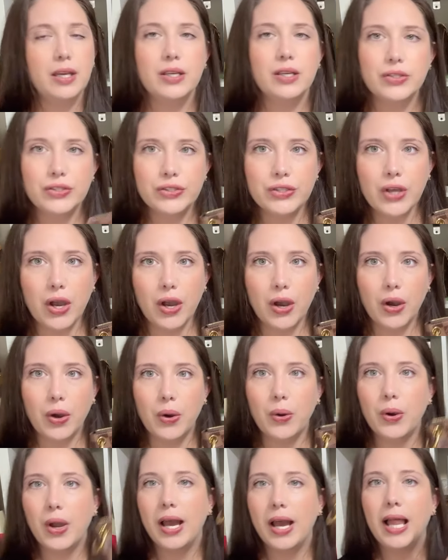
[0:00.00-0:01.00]

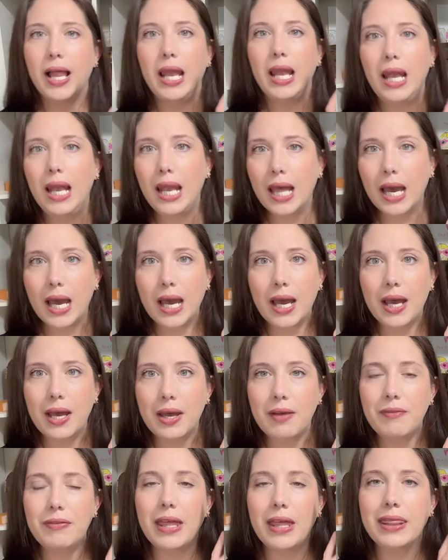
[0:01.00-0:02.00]
So
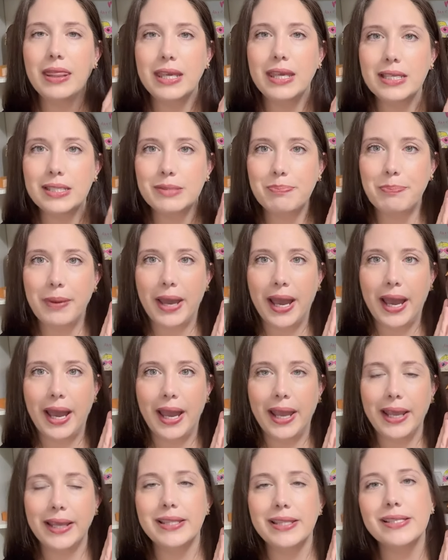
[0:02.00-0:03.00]
love this
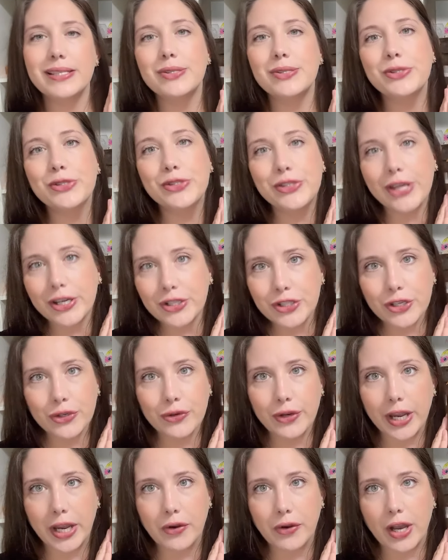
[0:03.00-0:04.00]
bag. This is such a
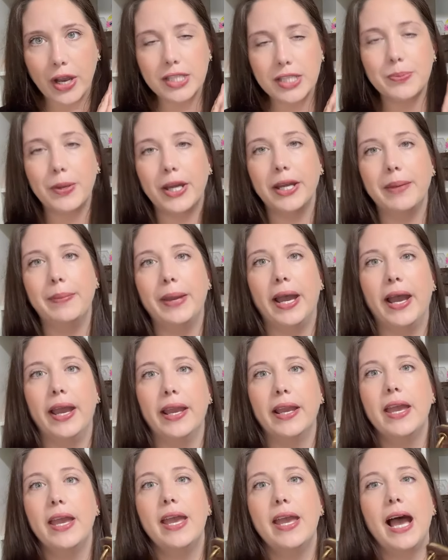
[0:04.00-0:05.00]
great crossbody
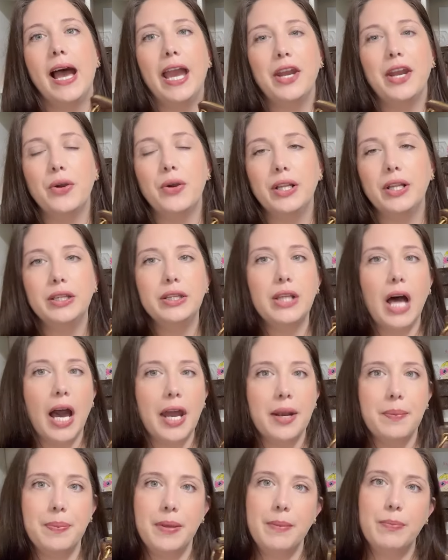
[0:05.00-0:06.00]
bag. I know a
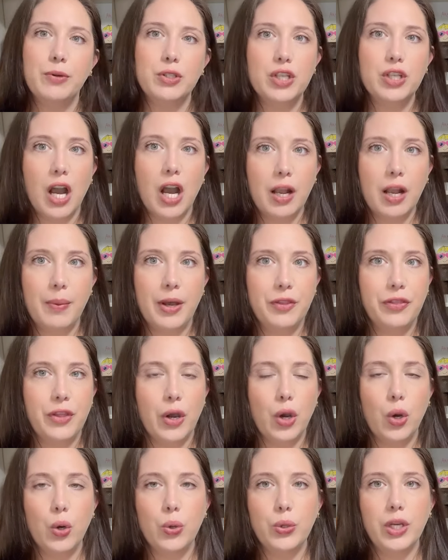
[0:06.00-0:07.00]
lot of people talk about
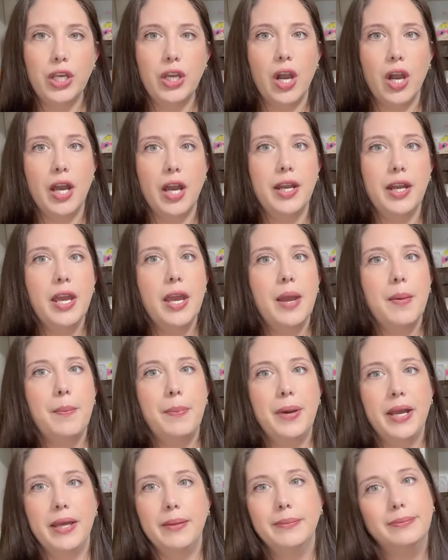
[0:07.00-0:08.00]
the Odeon,
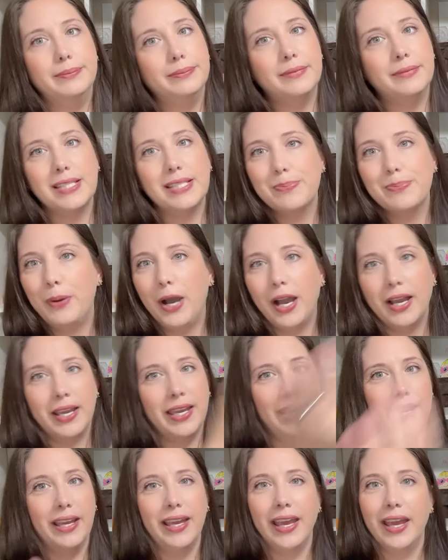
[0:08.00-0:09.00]
but this
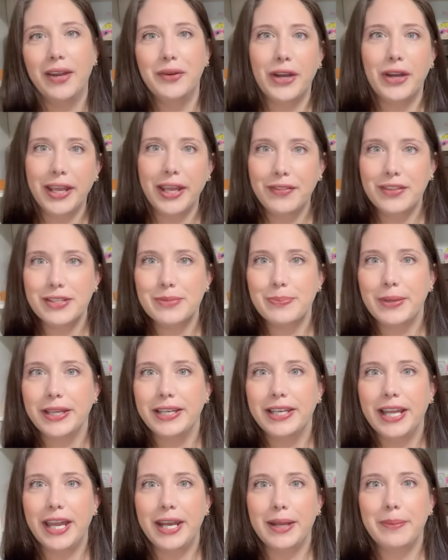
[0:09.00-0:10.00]
pocket again, right? This
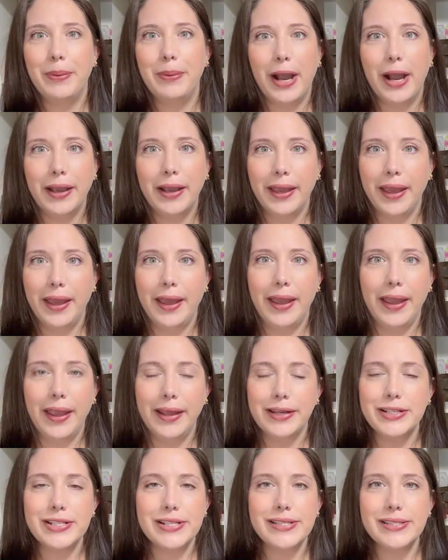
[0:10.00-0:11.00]
magnetic pocket.
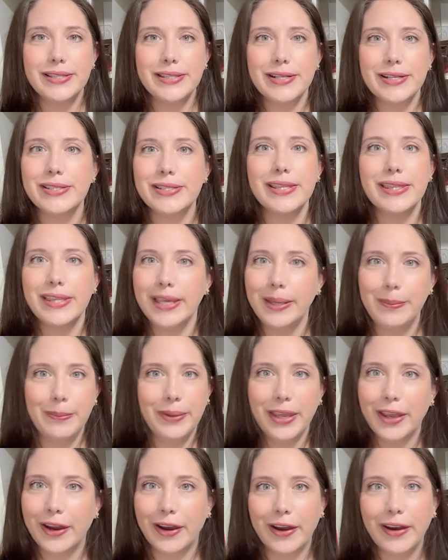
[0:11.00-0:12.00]
It just, there's a theme
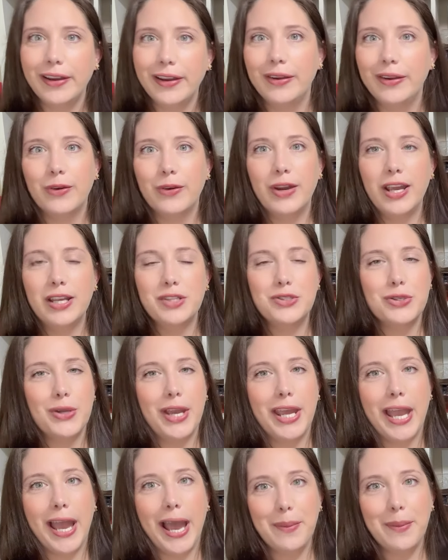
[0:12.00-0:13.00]
here, right? So
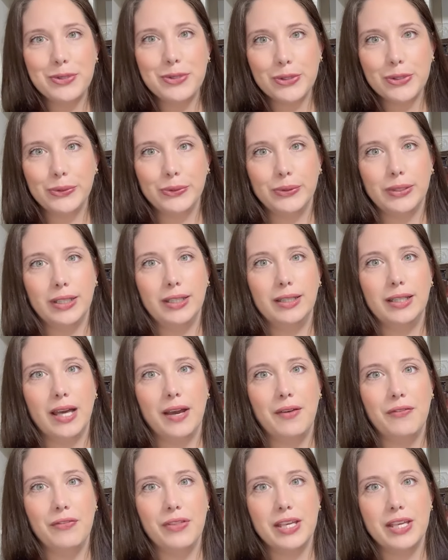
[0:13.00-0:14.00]
I absolutely
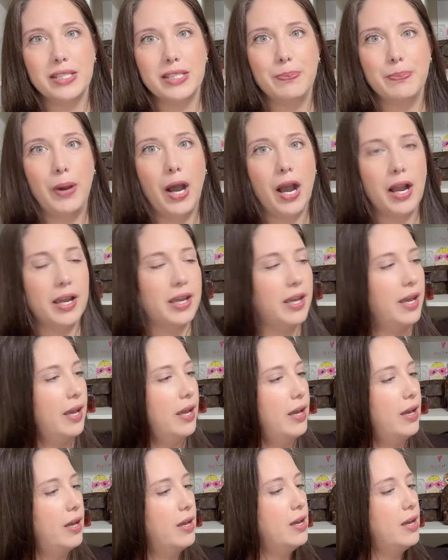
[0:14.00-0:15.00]
love this
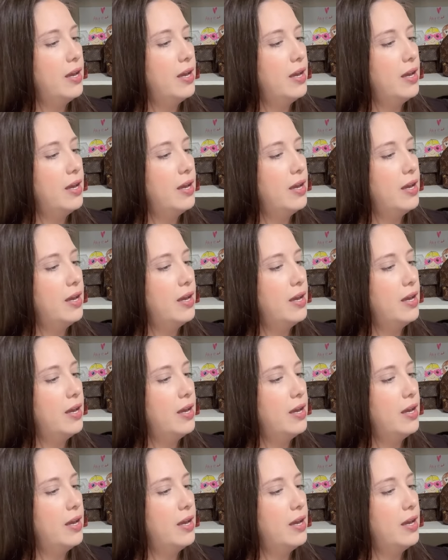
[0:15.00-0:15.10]
pocket.